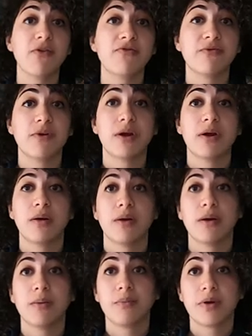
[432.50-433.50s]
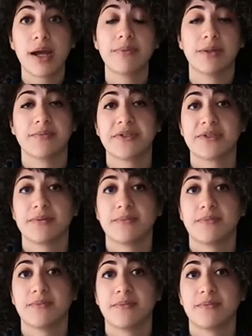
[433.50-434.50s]
of problems.
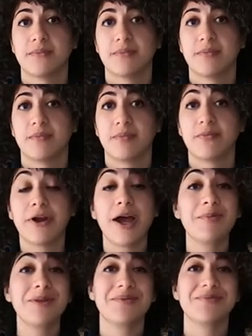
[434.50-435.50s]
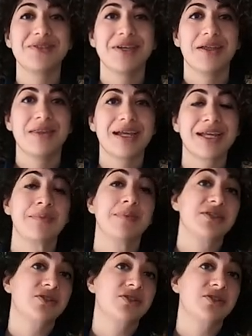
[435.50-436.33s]
Problems that can be